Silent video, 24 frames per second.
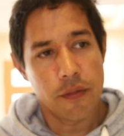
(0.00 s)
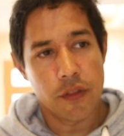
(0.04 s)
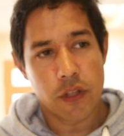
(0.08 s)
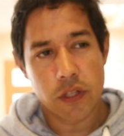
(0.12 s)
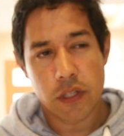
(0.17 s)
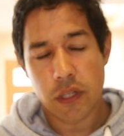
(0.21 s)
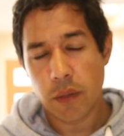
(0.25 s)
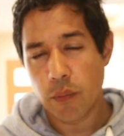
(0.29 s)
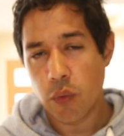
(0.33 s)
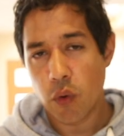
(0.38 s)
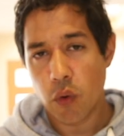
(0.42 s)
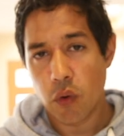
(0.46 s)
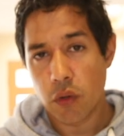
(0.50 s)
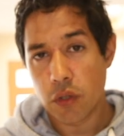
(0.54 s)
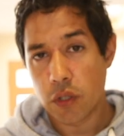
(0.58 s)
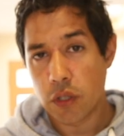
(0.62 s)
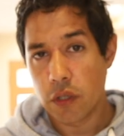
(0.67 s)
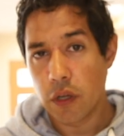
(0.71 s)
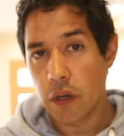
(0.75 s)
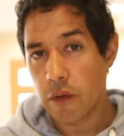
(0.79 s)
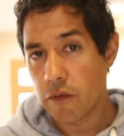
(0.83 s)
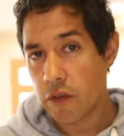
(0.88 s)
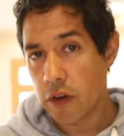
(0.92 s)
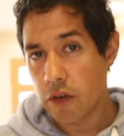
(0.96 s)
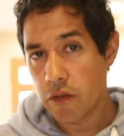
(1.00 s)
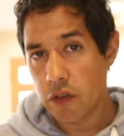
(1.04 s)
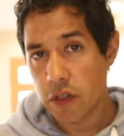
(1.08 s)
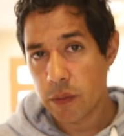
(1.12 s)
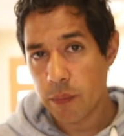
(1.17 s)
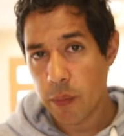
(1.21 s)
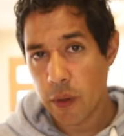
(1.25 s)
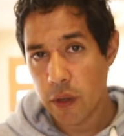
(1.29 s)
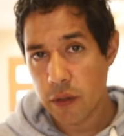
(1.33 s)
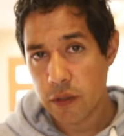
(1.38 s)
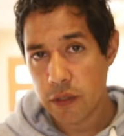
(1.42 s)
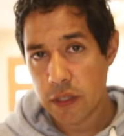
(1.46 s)
the support's not very
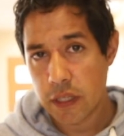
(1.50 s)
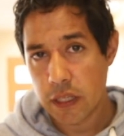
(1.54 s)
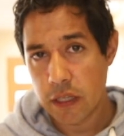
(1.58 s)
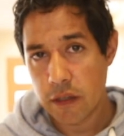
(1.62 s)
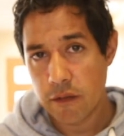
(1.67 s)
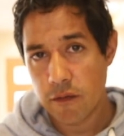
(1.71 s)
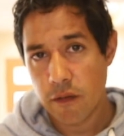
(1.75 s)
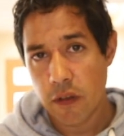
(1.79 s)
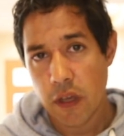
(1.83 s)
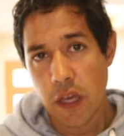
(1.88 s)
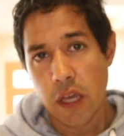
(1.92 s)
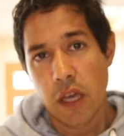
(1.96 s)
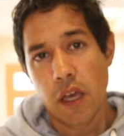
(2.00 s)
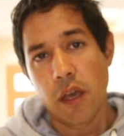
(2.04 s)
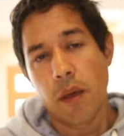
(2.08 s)
responsive,